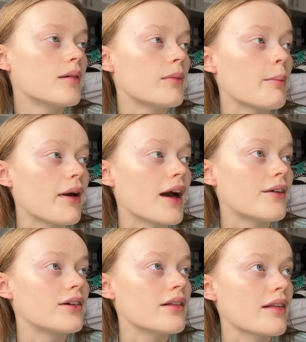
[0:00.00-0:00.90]
My
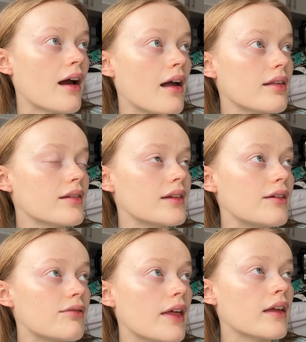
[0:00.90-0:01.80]
parents asked
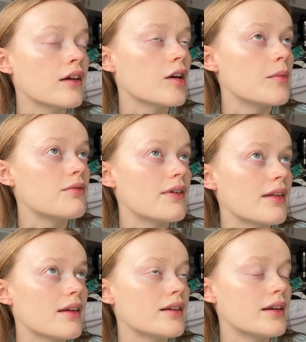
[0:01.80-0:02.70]
if they can come and
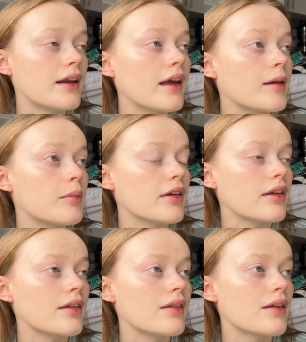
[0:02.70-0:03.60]
visit today
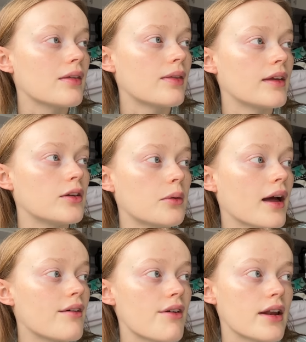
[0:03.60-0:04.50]
because they don't
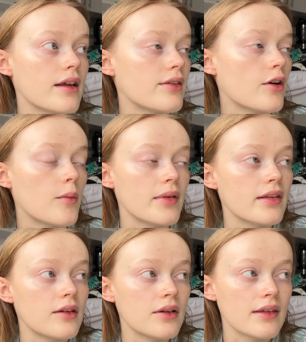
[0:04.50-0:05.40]
have any other
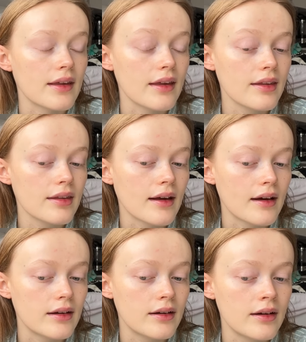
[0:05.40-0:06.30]
opportunities,
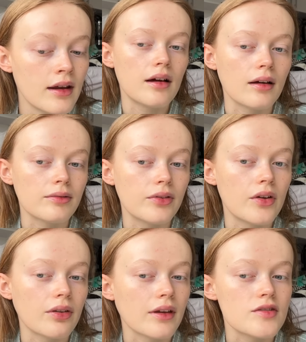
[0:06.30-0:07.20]
and at
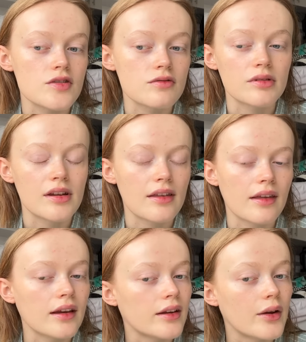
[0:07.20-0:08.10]
first I just wanted to
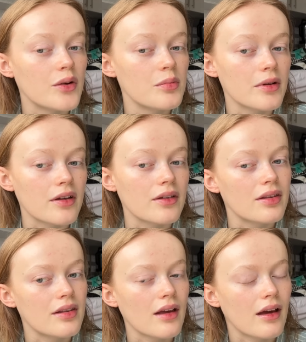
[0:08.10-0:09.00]
say no
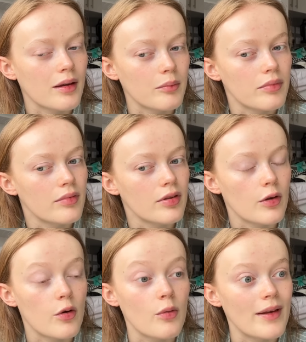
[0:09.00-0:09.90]
because I'm
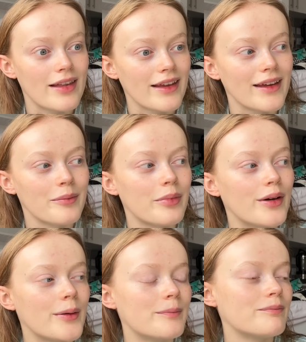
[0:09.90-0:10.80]
so busy,
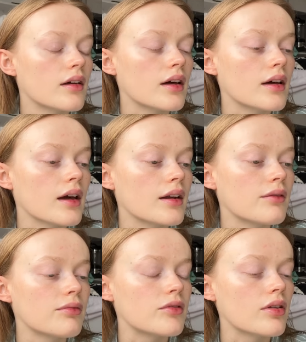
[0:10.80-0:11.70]
but I kind
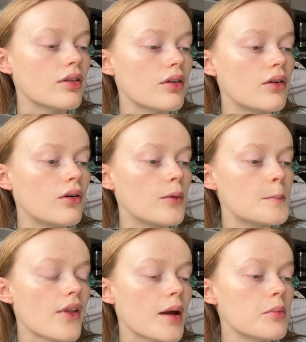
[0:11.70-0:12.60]
of just thought
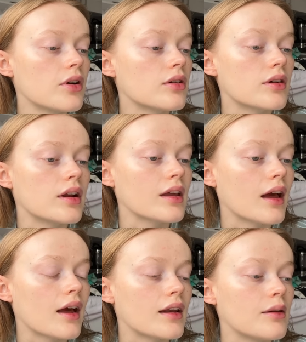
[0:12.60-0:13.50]
I'm not gonna
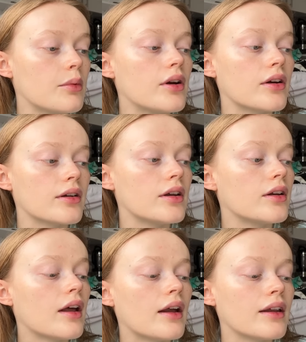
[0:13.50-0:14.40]
get any work
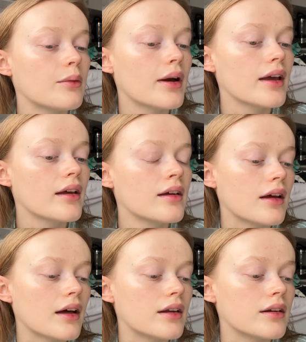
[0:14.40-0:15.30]
done anyway,
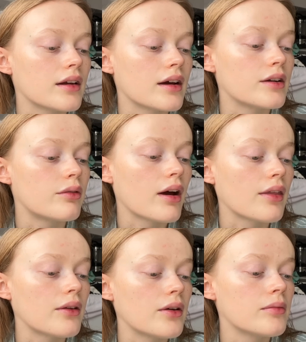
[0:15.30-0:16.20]
and I'd
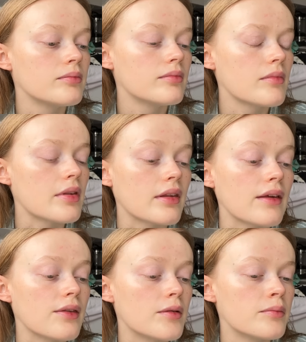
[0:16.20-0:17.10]
rather see
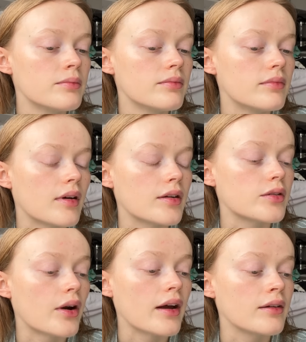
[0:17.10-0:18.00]
them and
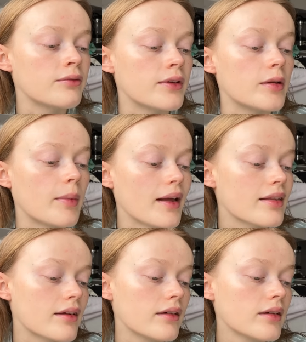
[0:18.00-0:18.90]
try and feel
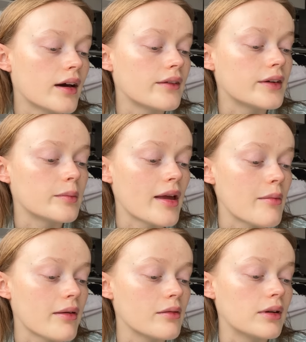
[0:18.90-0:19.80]
better, and then
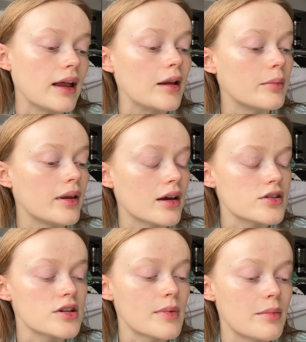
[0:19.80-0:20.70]
maybe it will help me
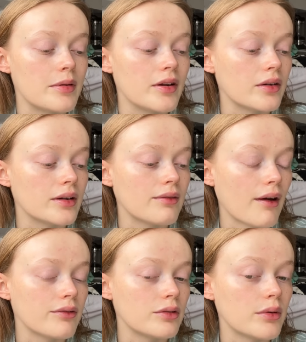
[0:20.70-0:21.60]
actually be productive
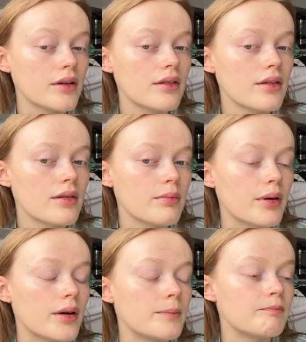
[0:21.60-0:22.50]
afterwards.
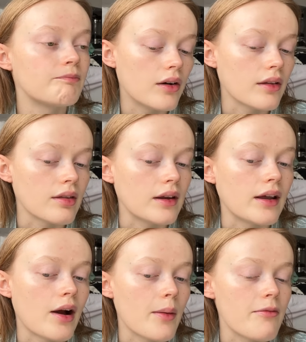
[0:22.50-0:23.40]
But honestly,
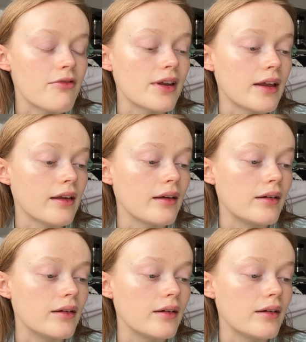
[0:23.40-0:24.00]
now I'm feeling